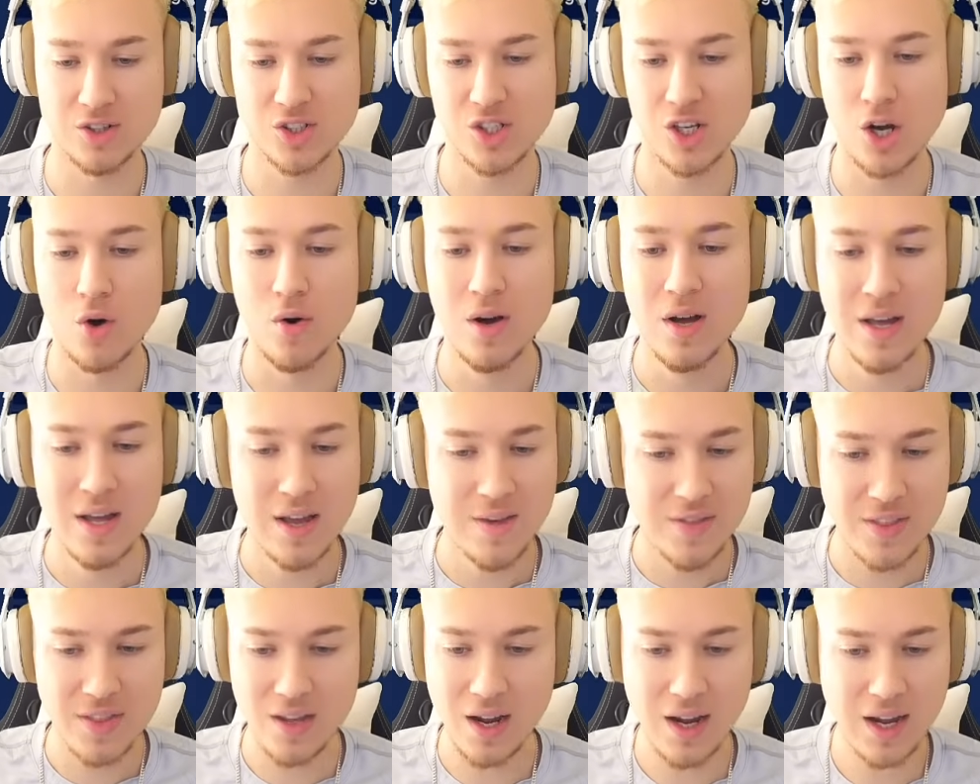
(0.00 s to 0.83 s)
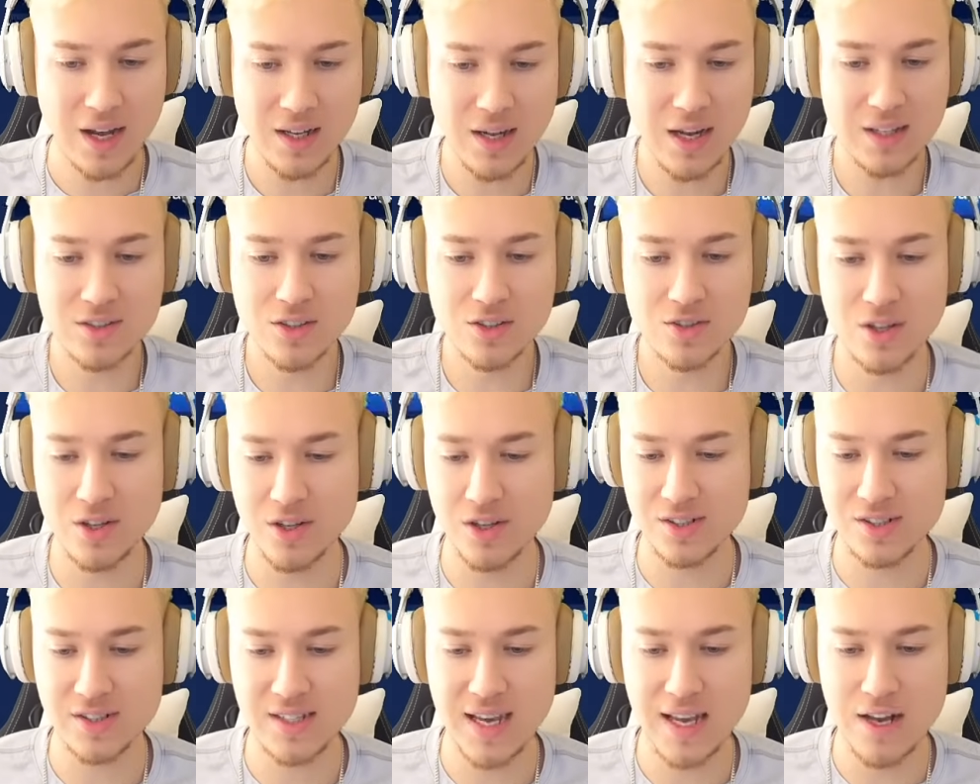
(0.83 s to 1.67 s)
So I don't
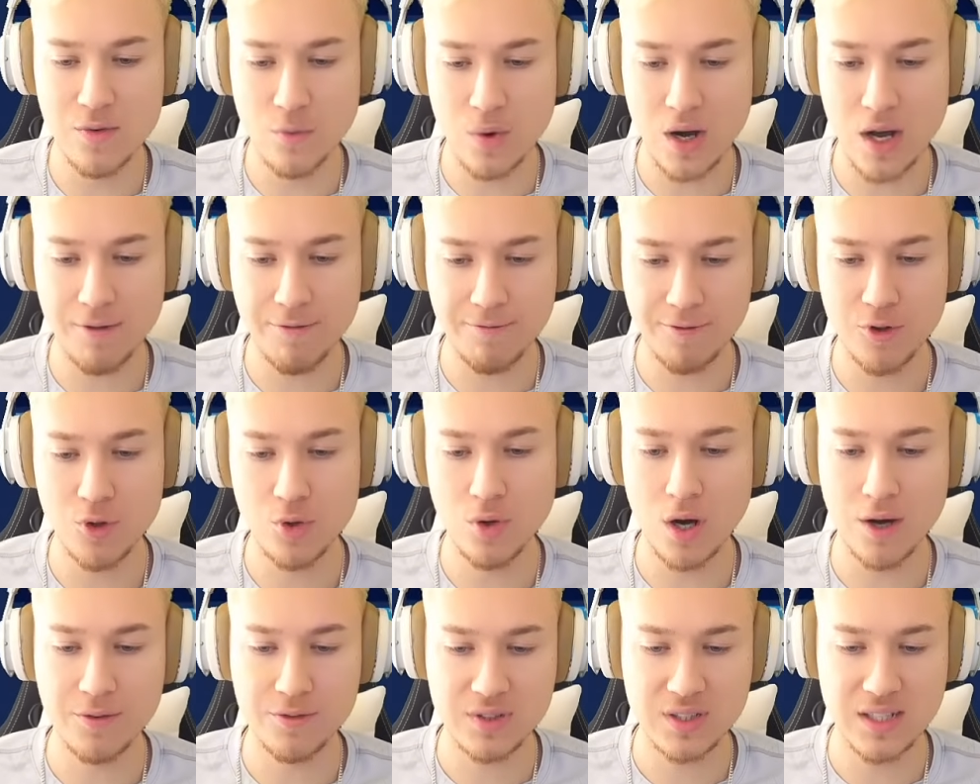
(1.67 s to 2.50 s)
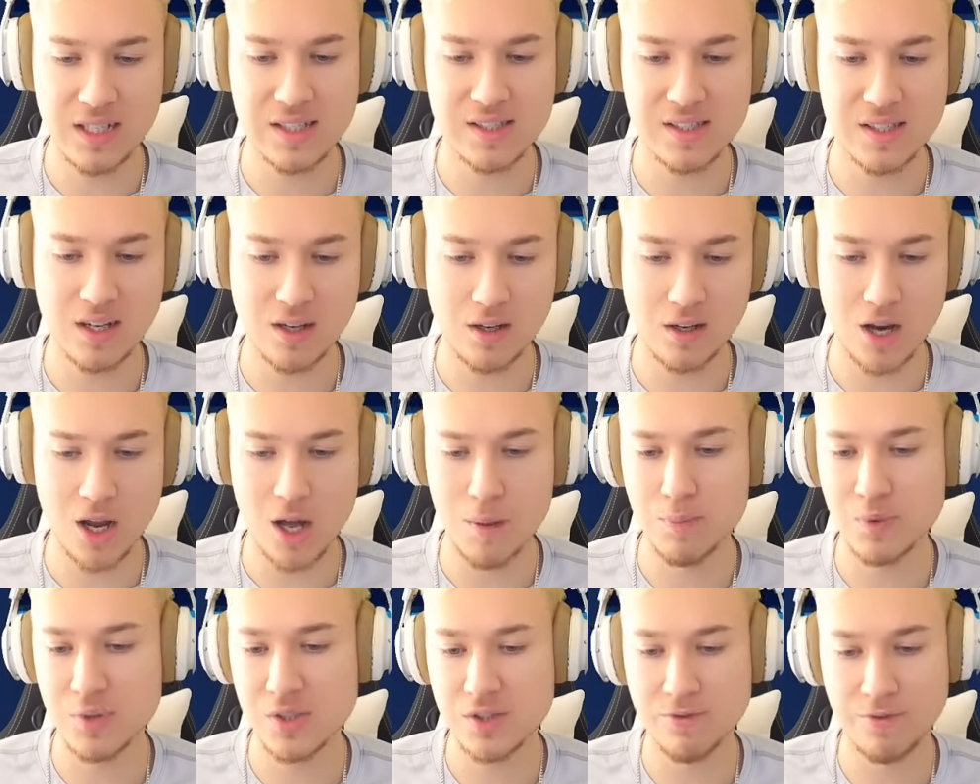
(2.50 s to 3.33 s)
understand why a few of these
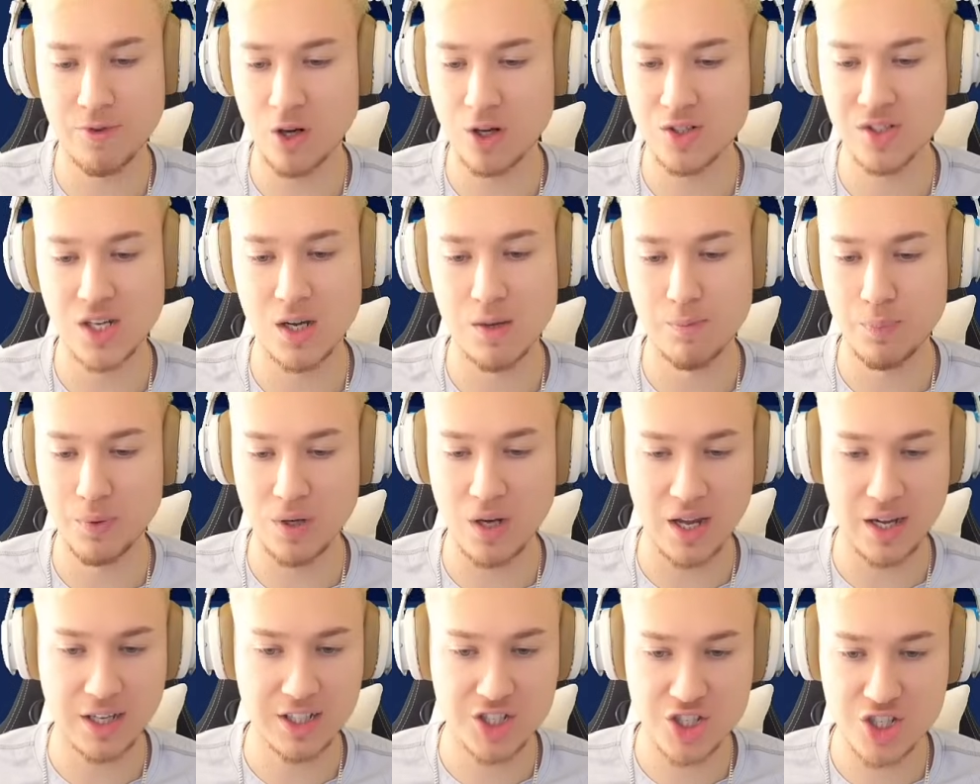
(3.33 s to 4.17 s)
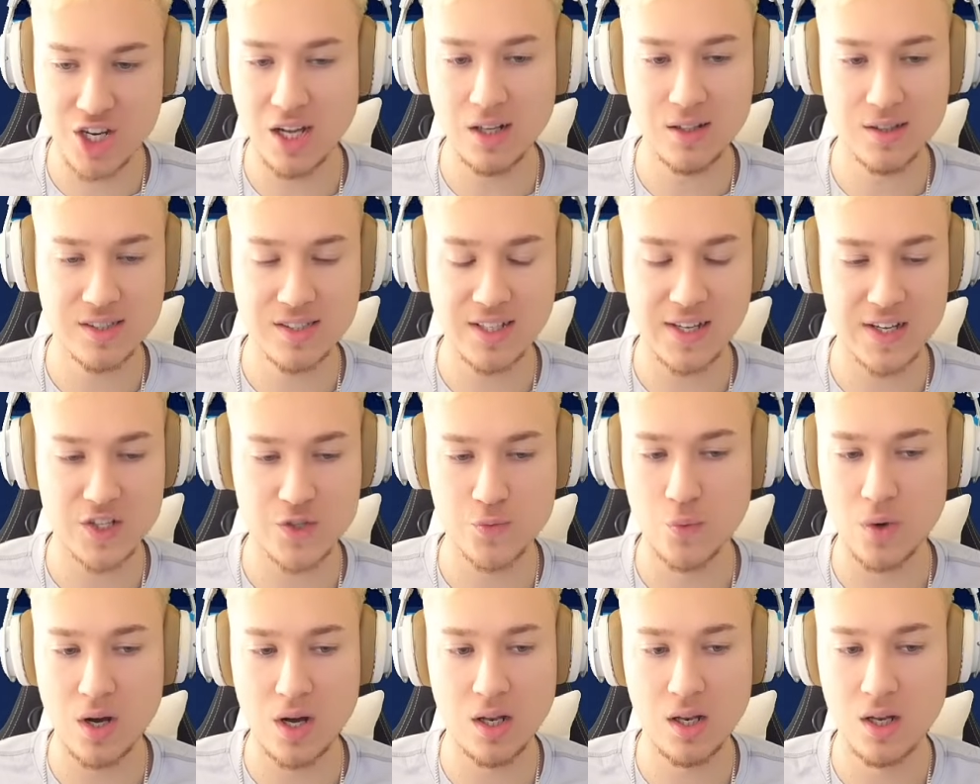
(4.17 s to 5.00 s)
clubs, for example like Chelsea
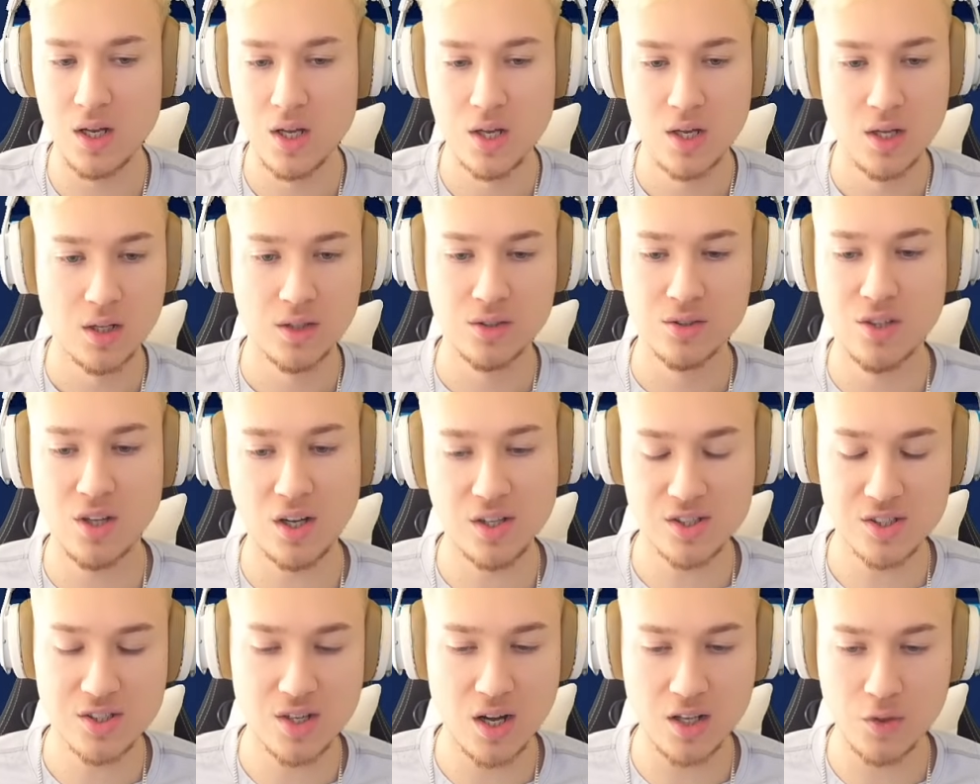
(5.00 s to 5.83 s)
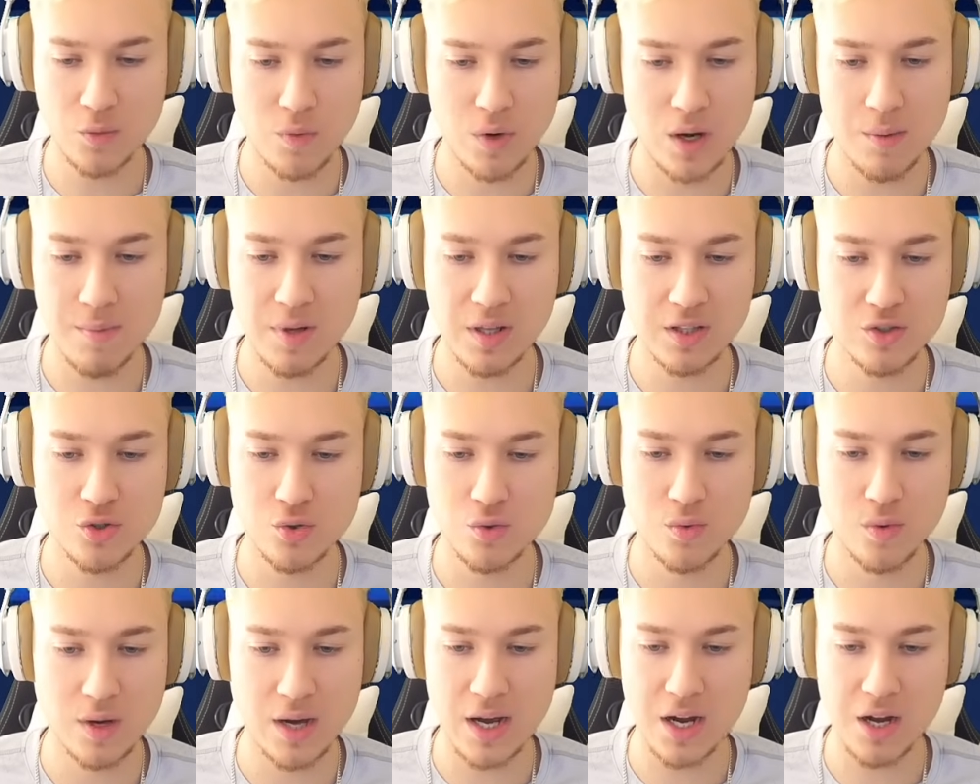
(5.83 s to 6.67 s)
as well, does not want me
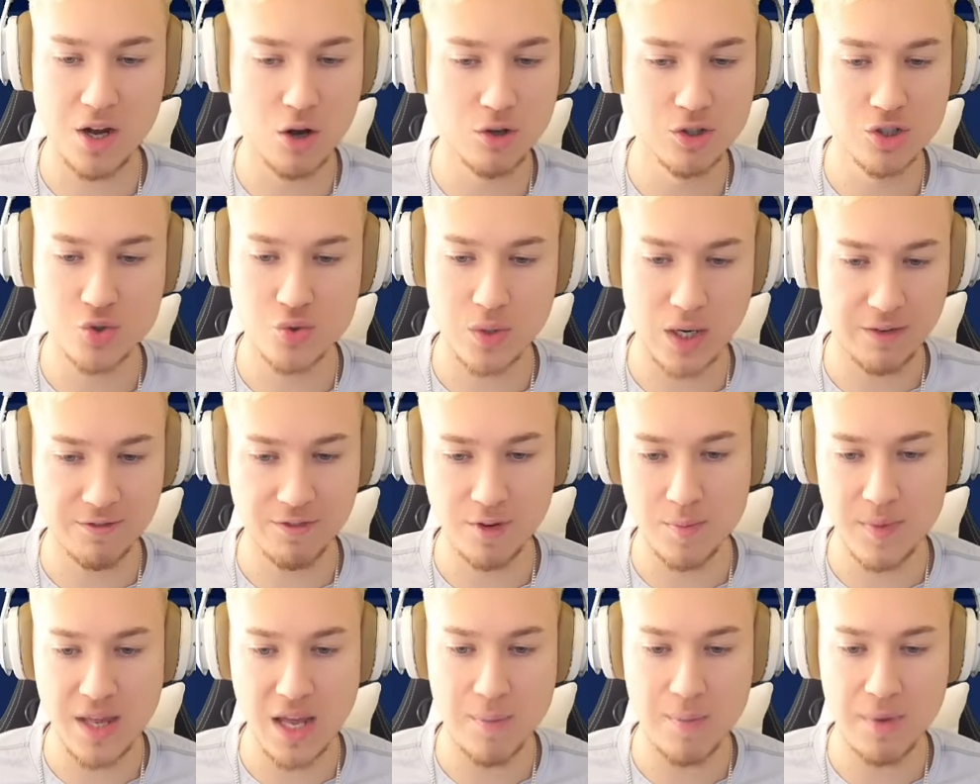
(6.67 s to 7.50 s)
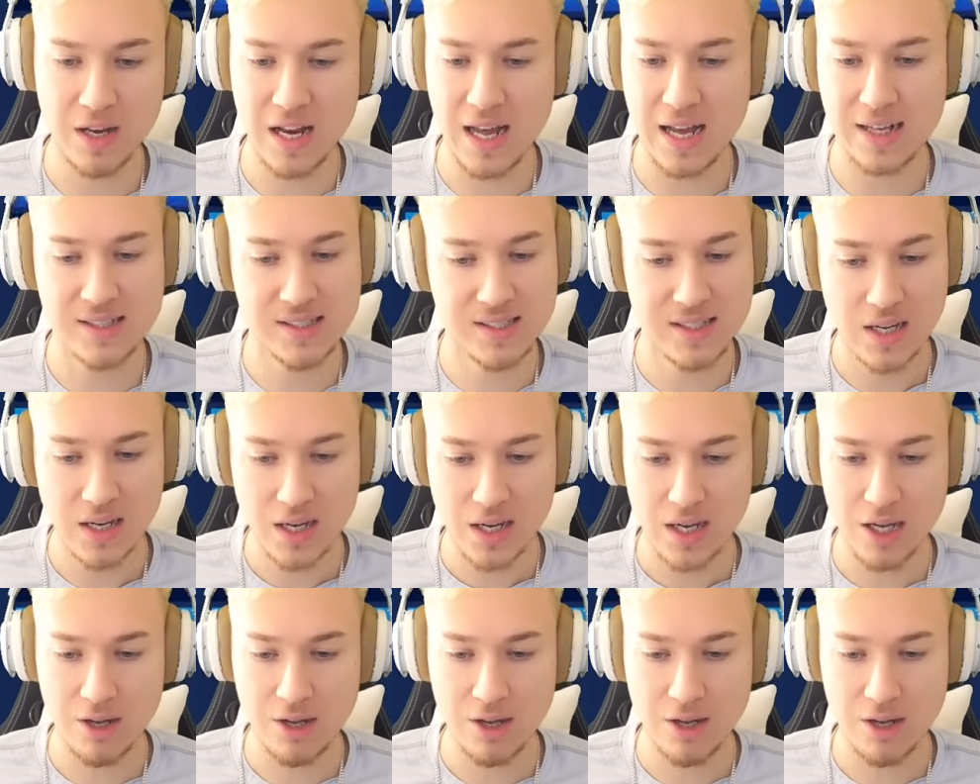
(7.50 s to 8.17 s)
to uh, go straight from the M L S.